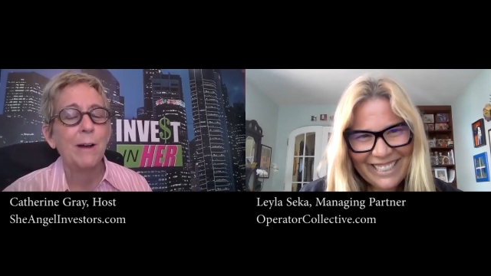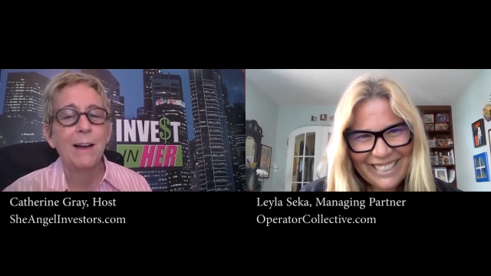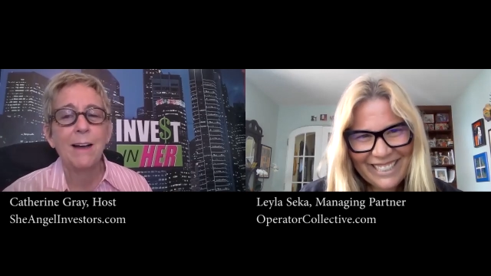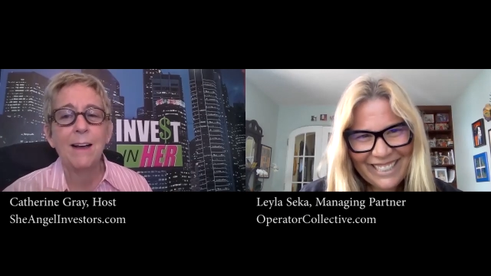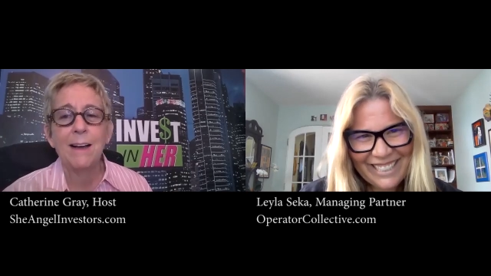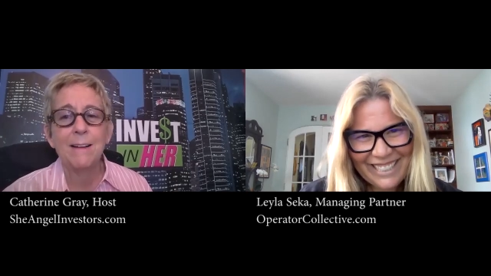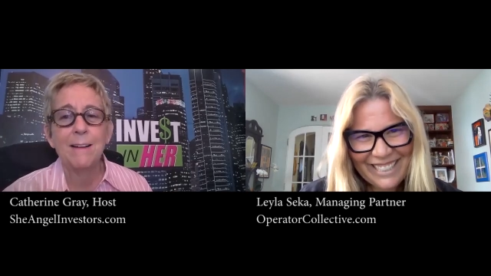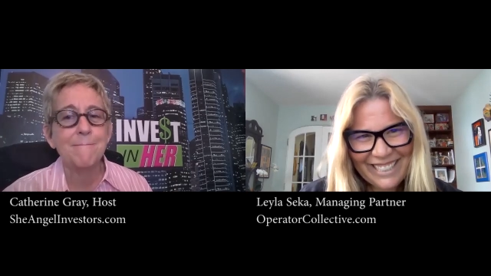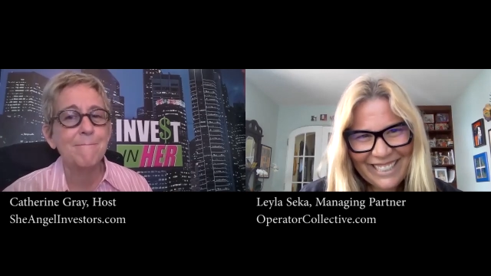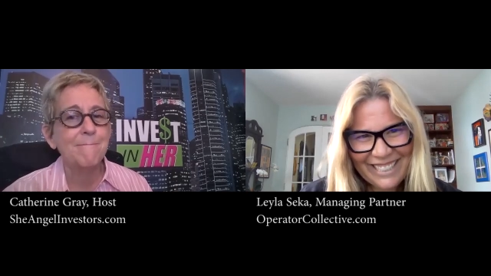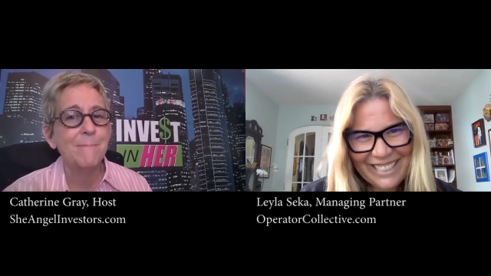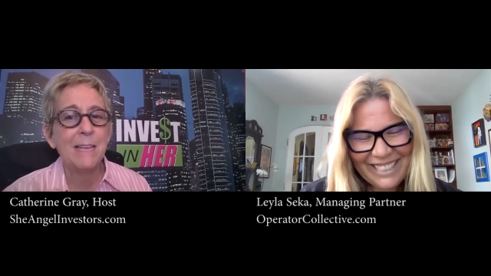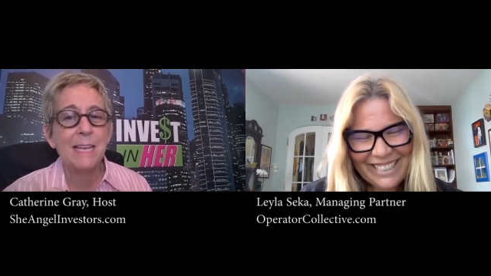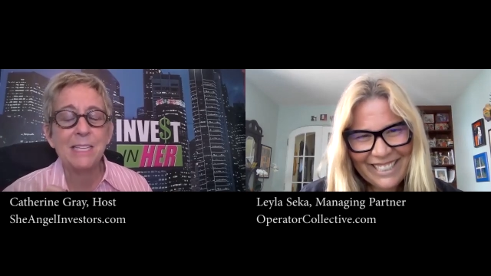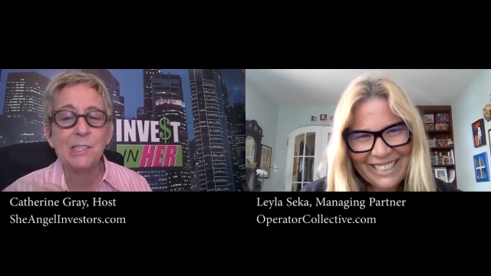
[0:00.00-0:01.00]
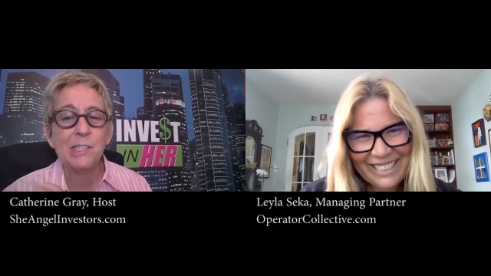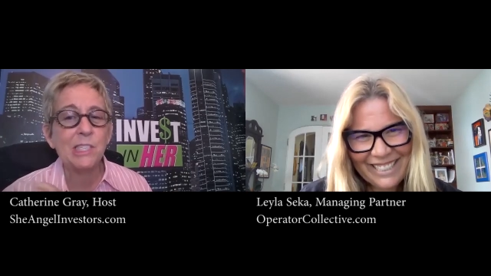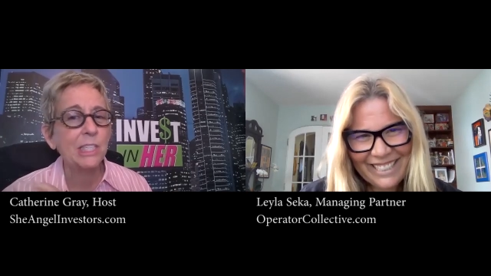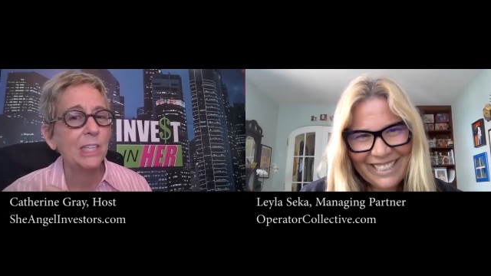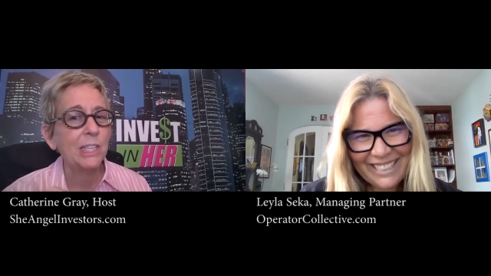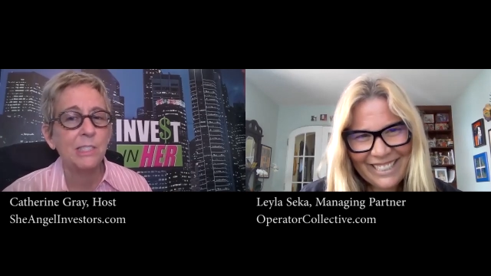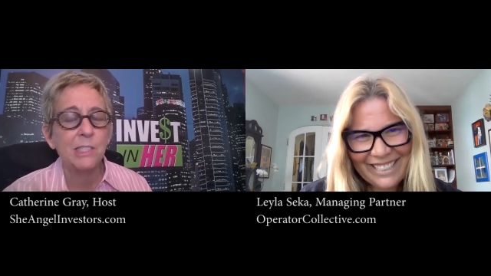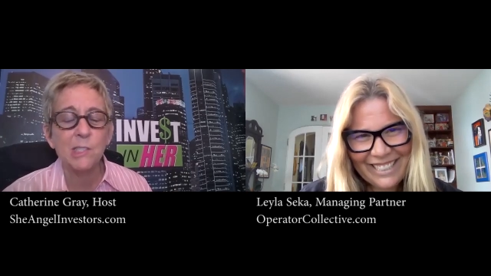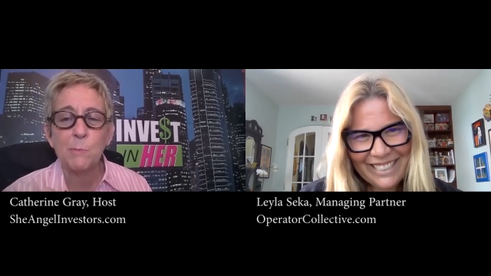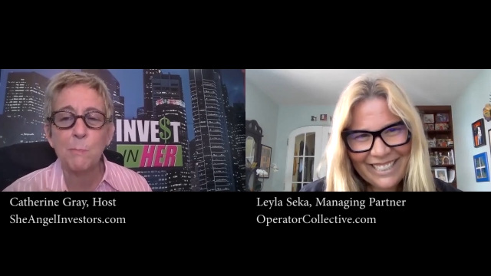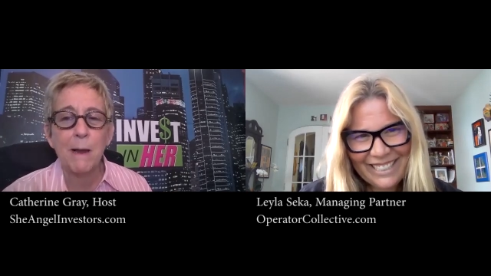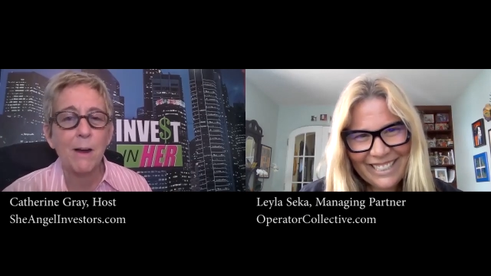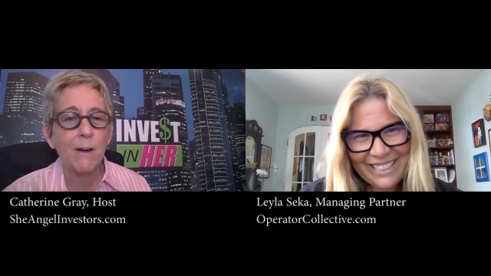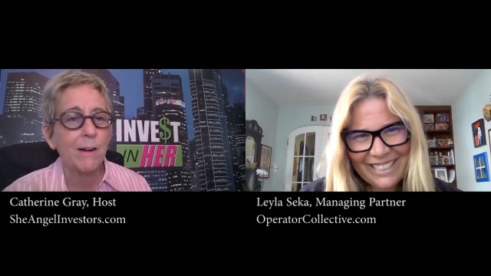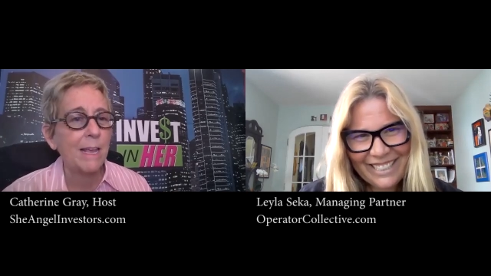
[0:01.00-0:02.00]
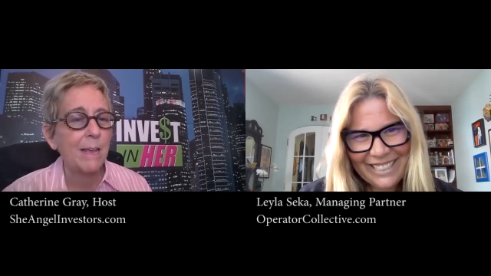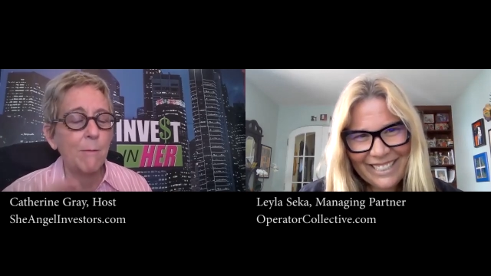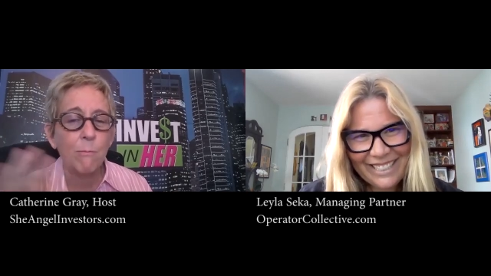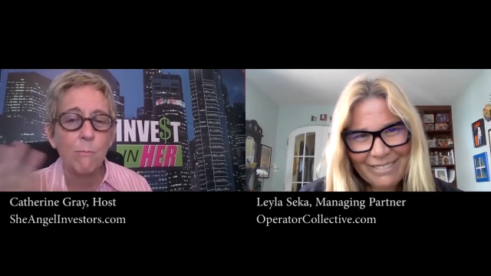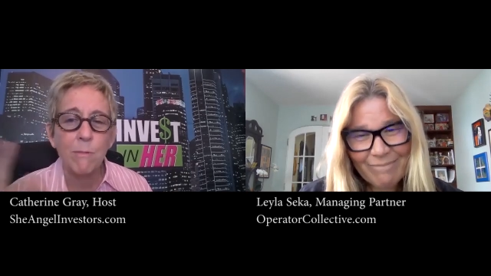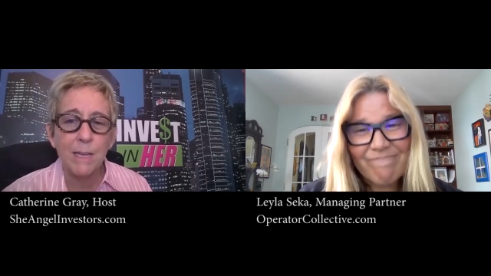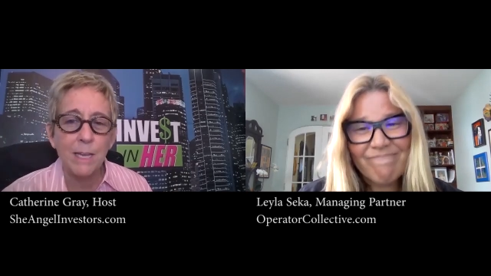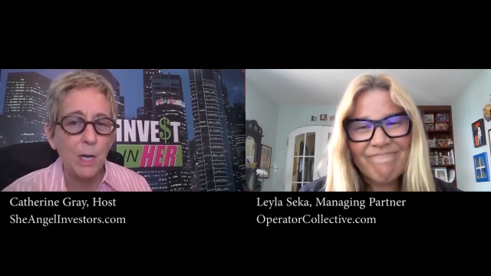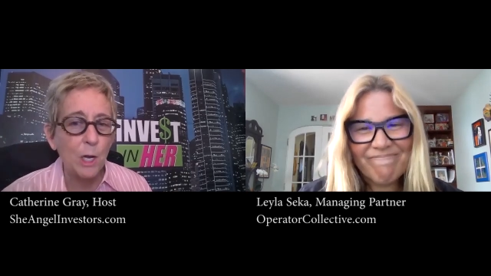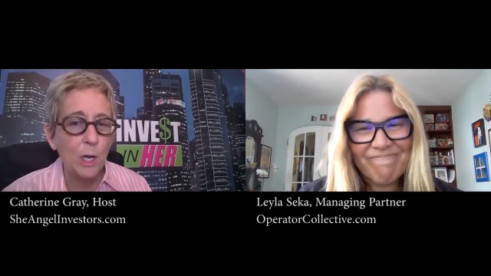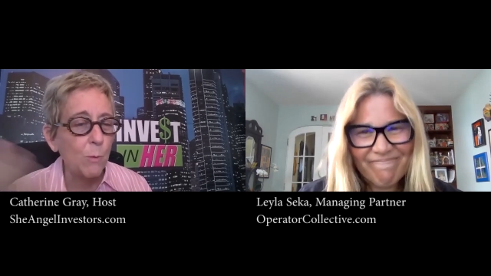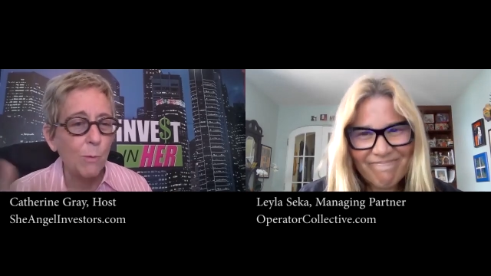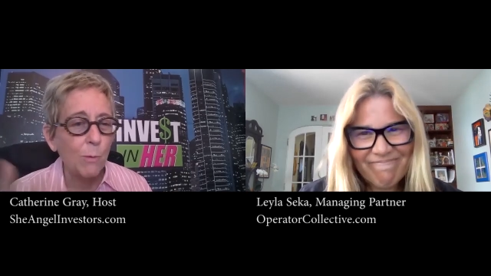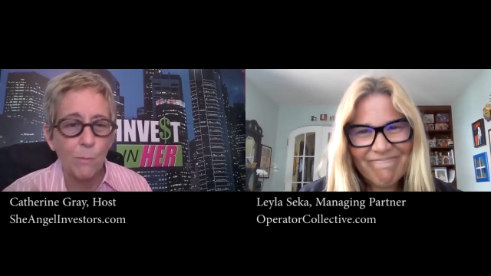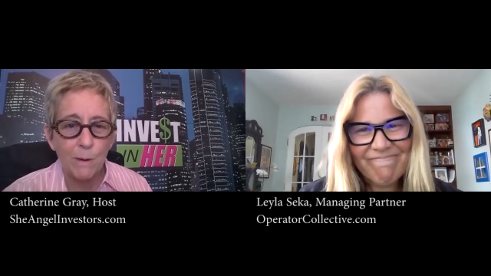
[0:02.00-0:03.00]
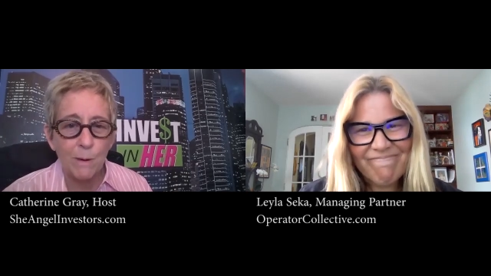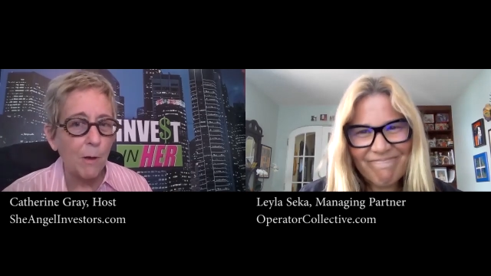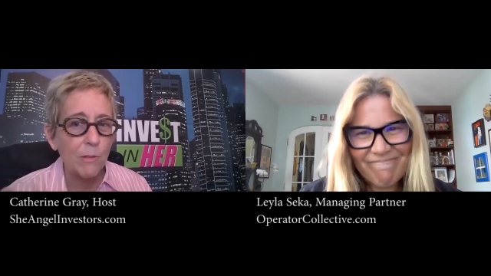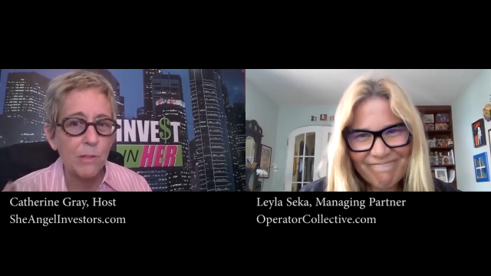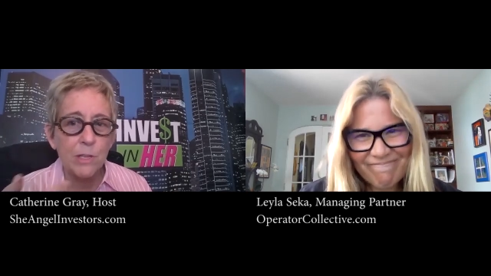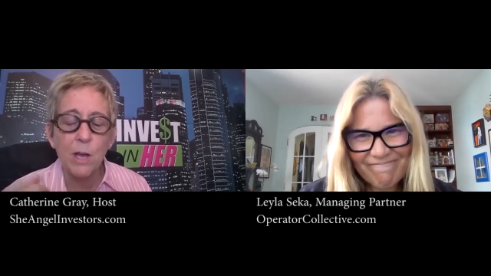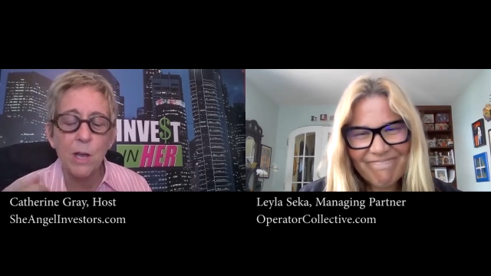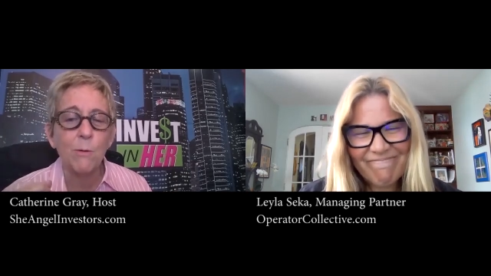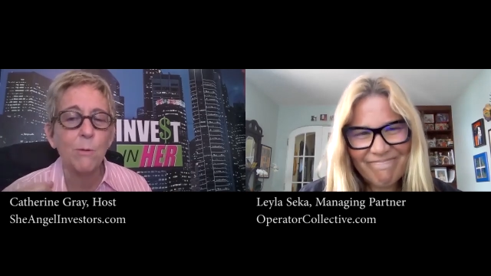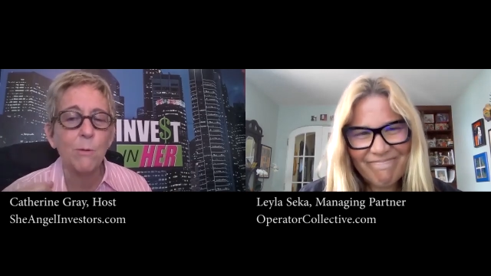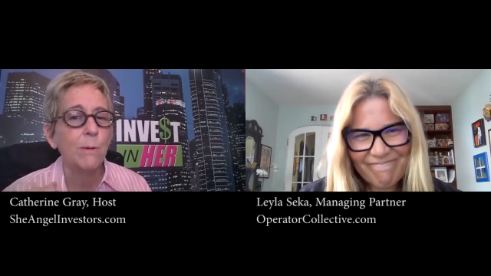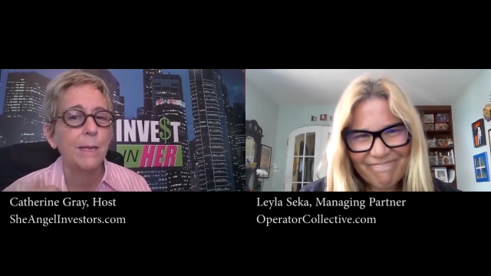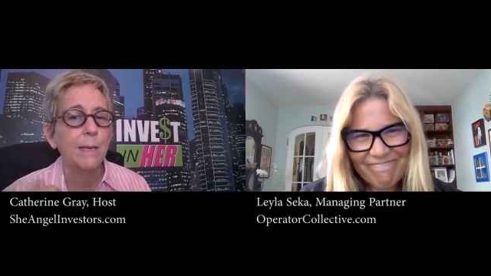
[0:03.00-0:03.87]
Speaker 1: Uh, it's still a disparity. You know, you, we both know we